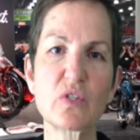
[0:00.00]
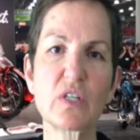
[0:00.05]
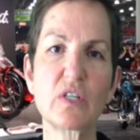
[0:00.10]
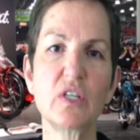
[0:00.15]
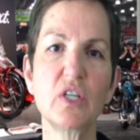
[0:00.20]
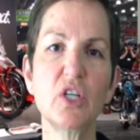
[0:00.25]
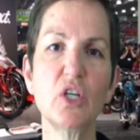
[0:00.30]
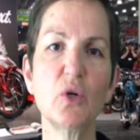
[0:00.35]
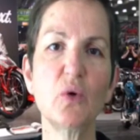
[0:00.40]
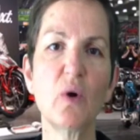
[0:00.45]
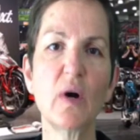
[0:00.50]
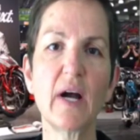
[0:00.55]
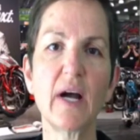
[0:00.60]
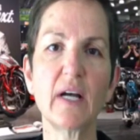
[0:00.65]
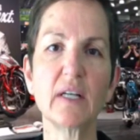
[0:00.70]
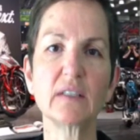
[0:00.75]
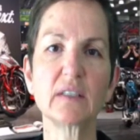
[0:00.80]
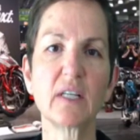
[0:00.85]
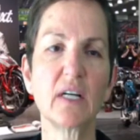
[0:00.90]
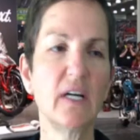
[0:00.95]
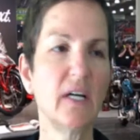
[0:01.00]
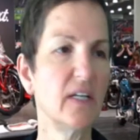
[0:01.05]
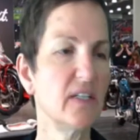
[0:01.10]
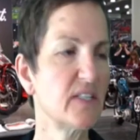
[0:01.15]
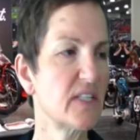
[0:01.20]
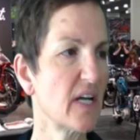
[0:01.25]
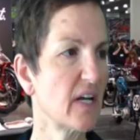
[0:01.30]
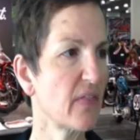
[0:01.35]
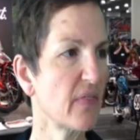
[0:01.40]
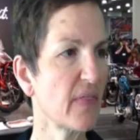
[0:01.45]
in the US,
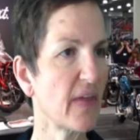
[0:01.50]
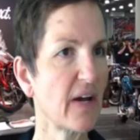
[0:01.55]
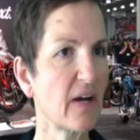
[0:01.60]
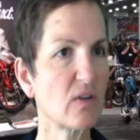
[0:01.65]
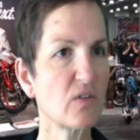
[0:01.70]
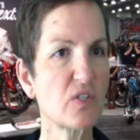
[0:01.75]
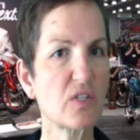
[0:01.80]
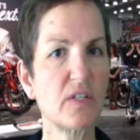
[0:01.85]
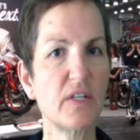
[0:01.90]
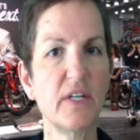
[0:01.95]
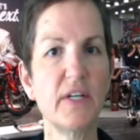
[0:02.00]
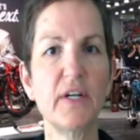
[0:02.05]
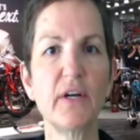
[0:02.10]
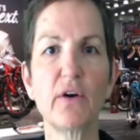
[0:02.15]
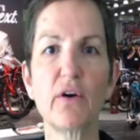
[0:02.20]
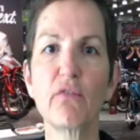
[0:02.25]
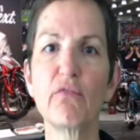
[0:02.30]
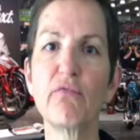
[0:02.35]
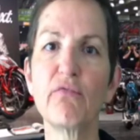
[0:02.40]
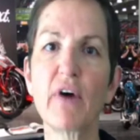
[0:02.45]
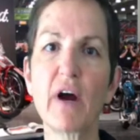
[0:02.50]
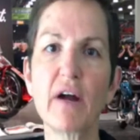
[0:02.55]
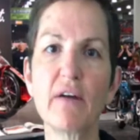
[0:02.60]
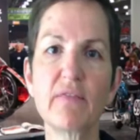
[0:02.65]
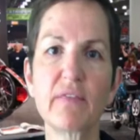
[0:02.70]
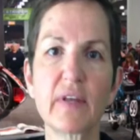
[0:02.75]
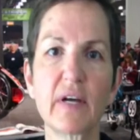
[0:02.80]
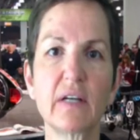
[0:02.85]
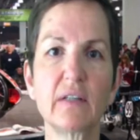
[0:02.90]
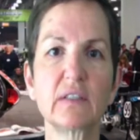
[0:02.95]
$10,000 here,
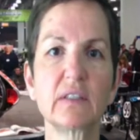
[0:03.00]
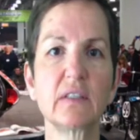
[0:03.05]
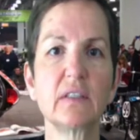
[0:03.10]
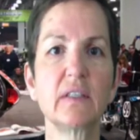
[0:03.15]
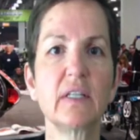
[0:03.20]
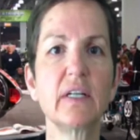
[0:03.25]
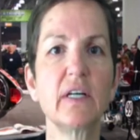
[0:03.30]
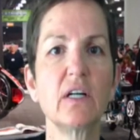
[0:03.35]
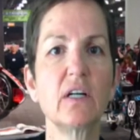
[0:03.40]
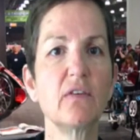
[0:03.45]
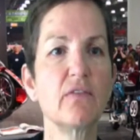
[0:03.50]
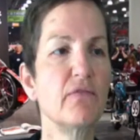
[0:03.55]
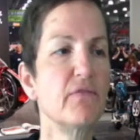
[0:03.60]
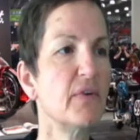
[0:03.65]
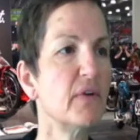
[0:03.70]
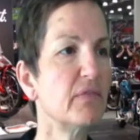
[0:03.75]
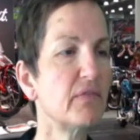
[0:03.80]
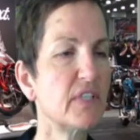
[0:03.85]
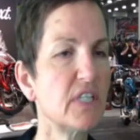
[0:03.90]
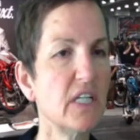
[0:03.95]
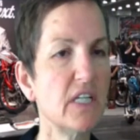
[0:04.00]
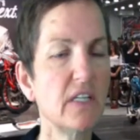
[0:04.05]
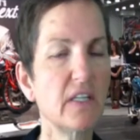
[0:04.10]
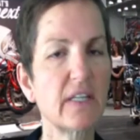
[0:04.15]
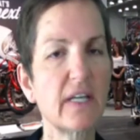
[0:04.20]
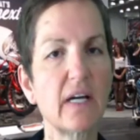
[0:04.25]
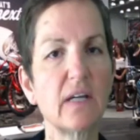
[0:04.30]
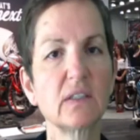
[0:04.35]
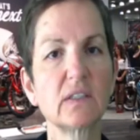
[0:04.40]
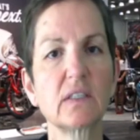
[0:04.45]
$5,000 there,
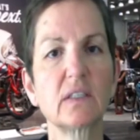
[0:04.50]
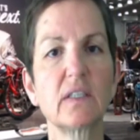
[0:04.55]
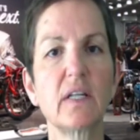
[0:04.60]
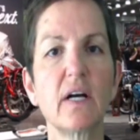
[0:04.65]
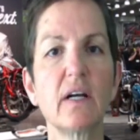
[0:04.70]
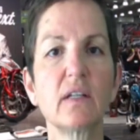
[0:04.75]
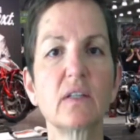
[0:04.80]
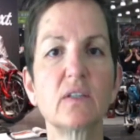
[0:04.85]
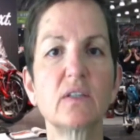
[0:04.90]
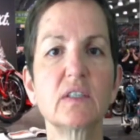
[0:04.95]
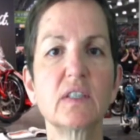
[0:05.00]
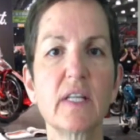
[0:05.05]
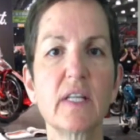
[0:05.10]
$15,000